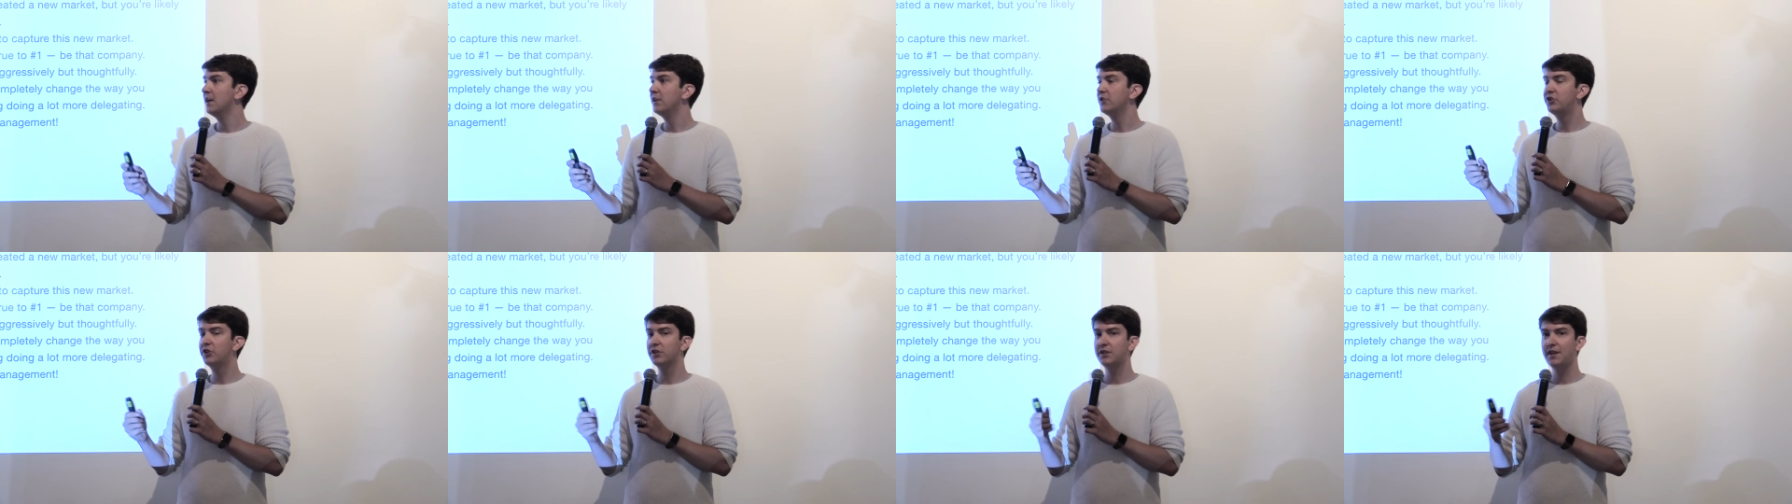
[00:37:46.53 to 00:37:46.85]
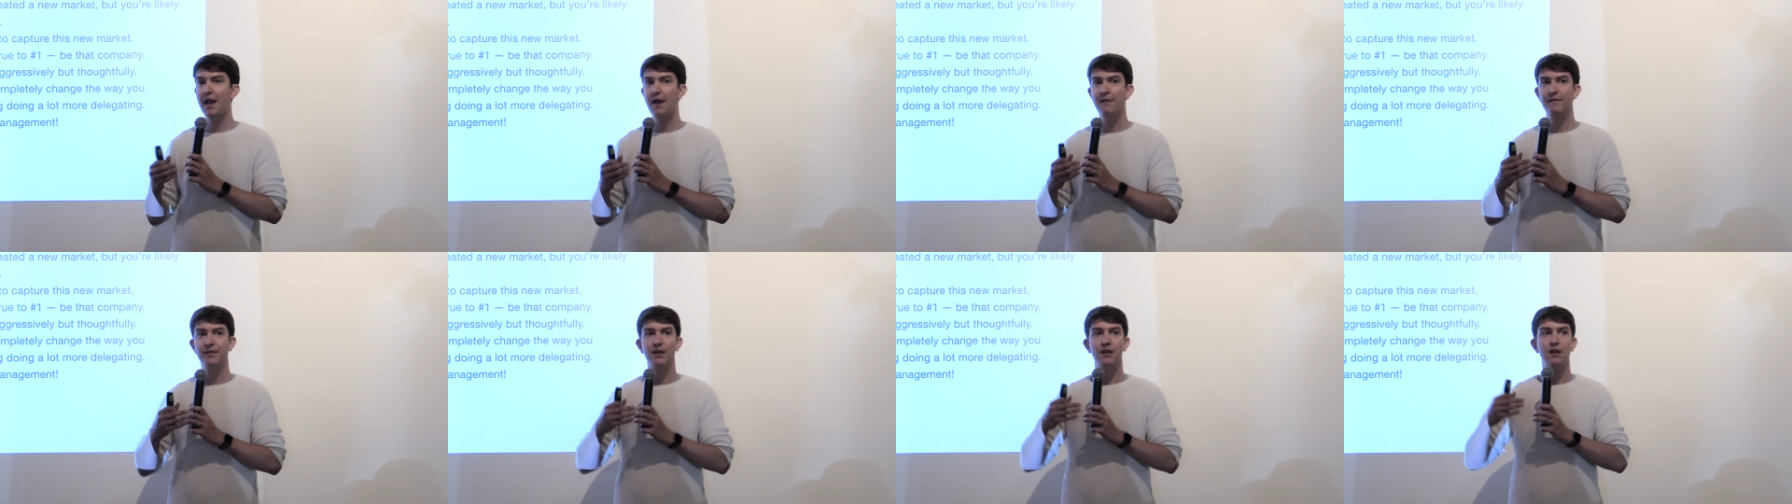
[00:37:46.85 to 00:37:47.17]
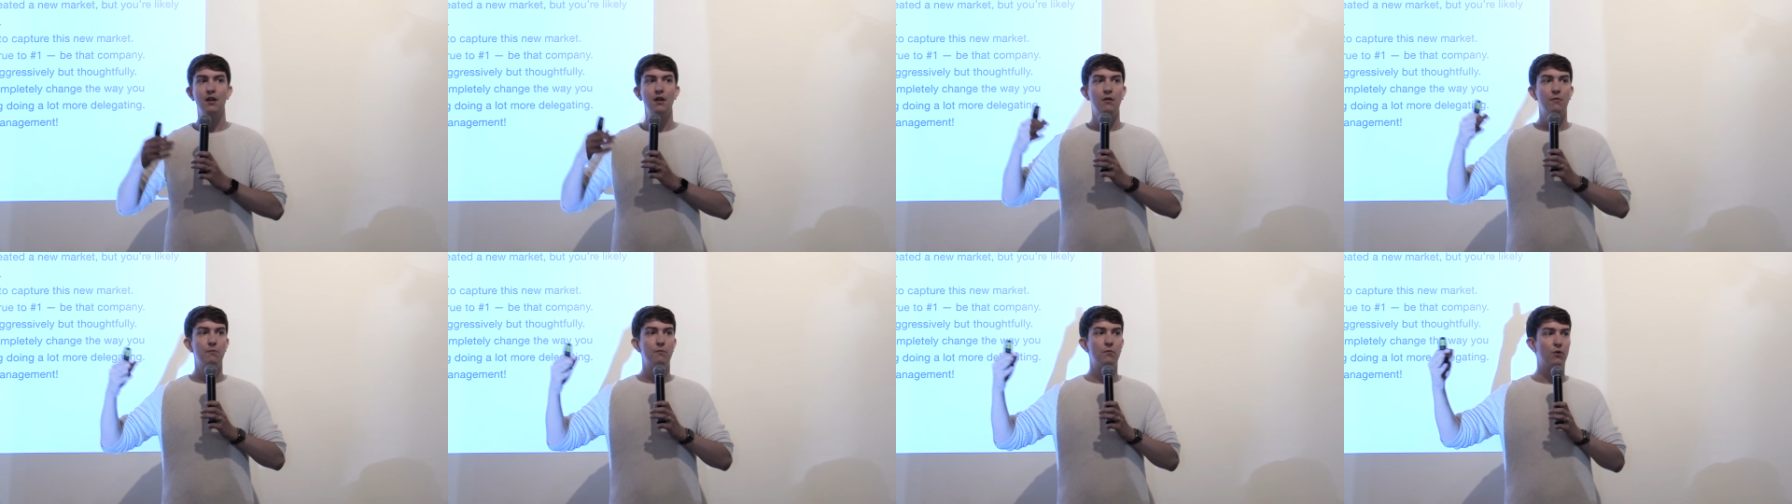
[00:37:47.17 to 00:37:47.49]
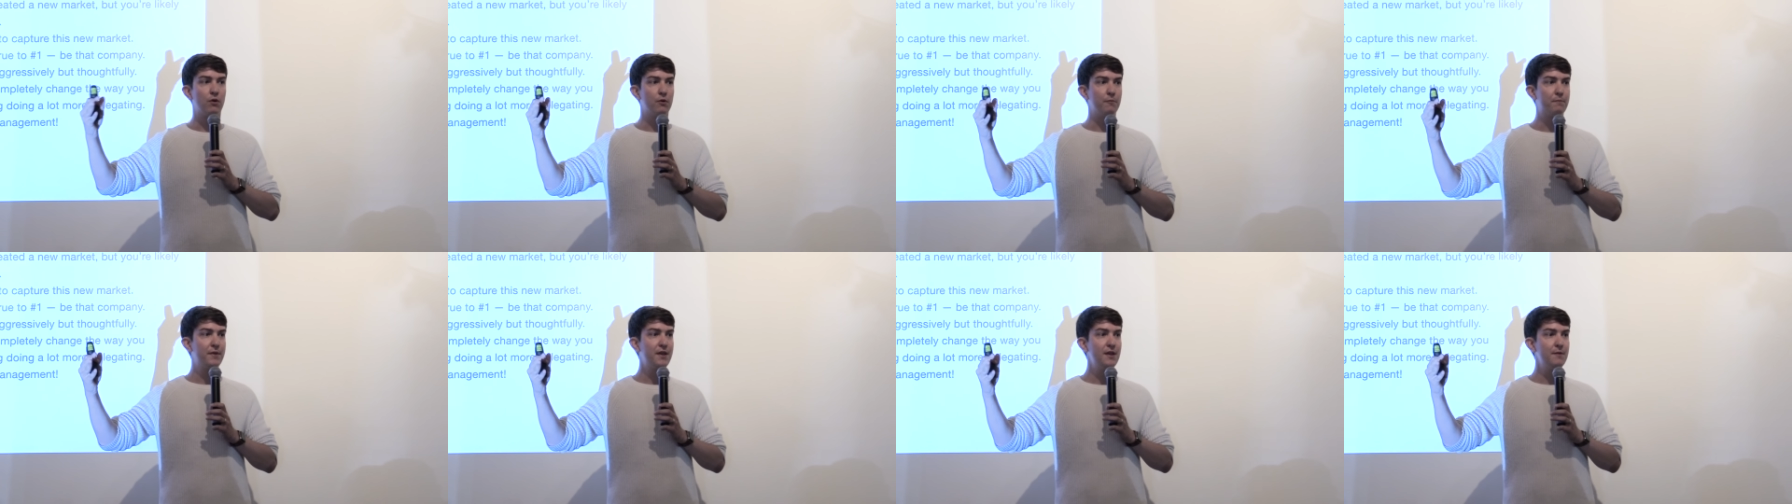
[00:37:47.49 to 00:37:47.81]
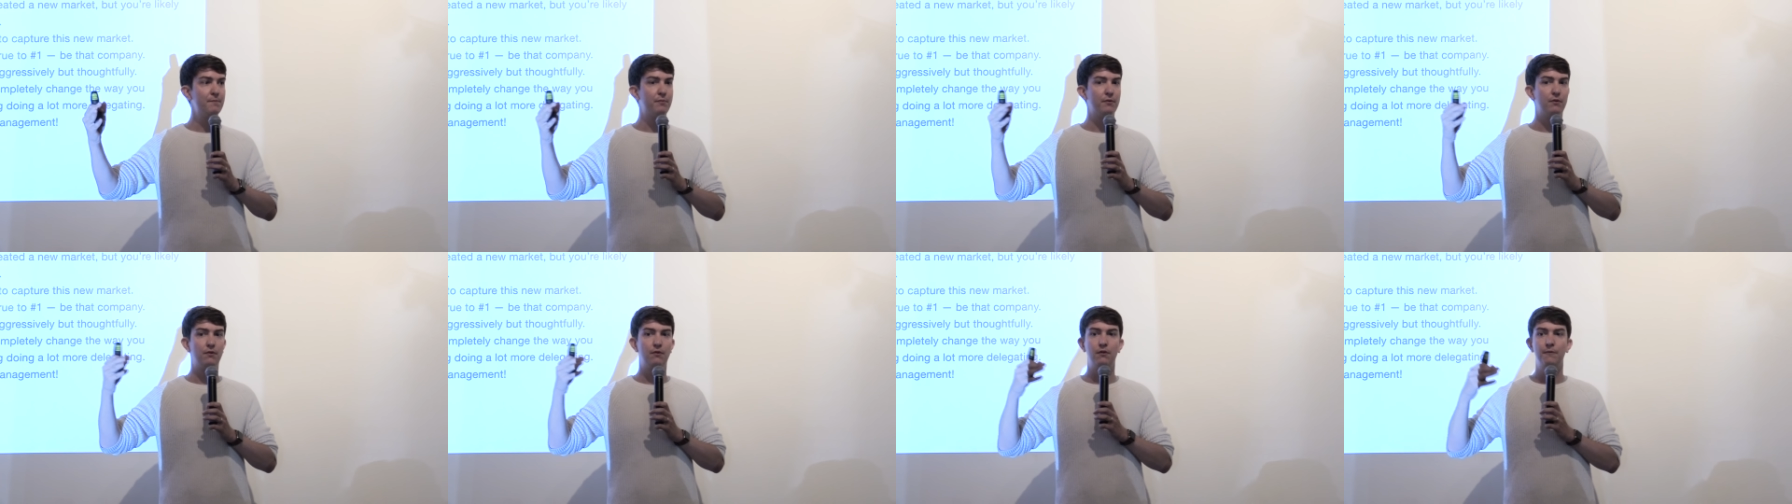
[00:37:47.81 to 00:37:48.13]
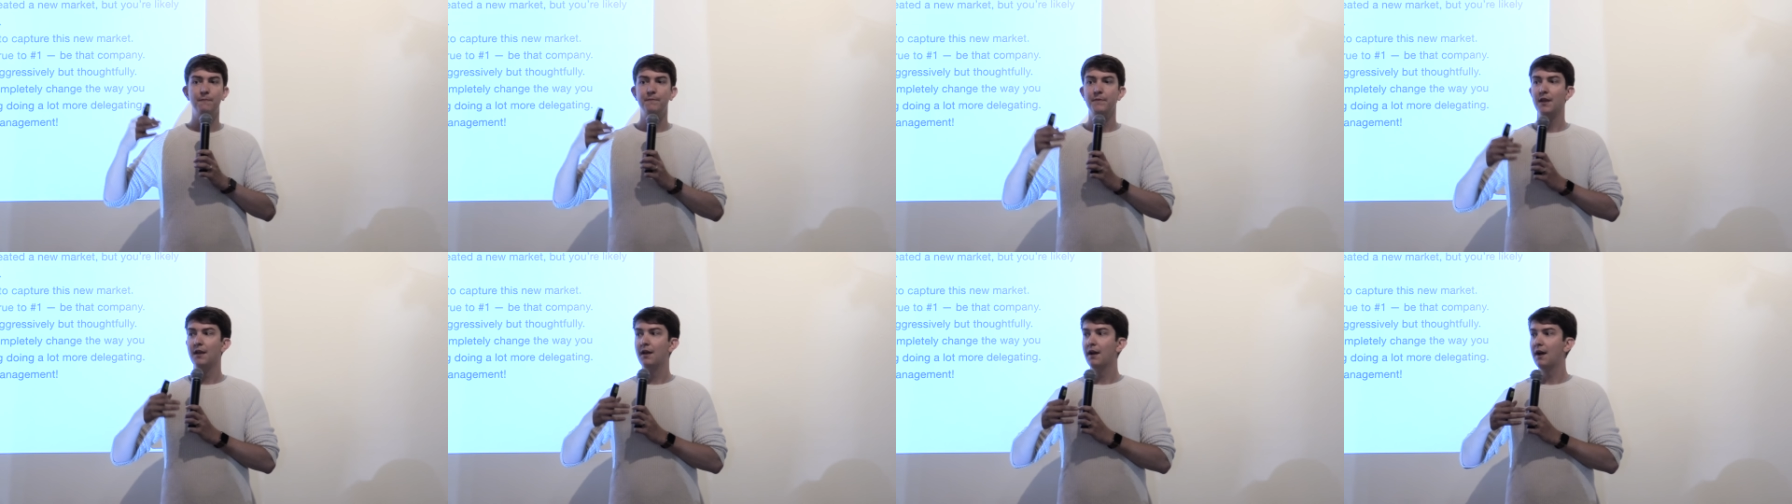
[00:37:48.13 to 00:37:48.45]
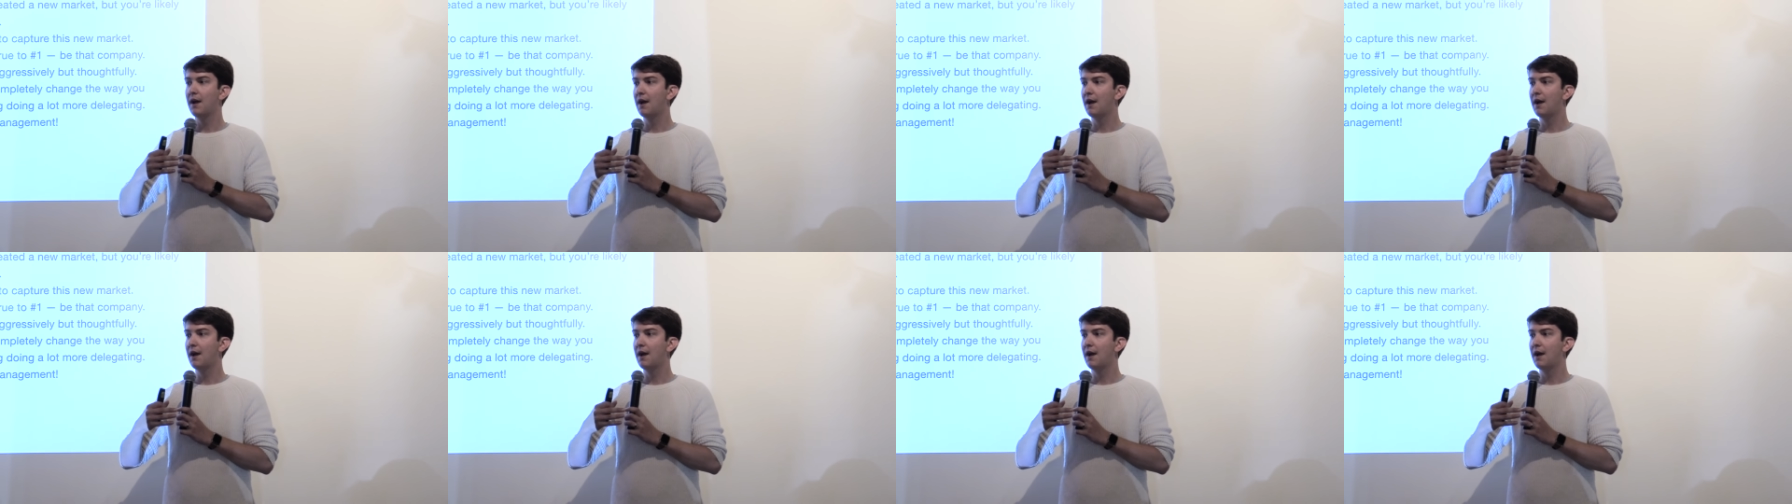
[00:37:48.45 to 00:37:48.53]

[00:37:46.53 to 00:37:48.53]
just having more people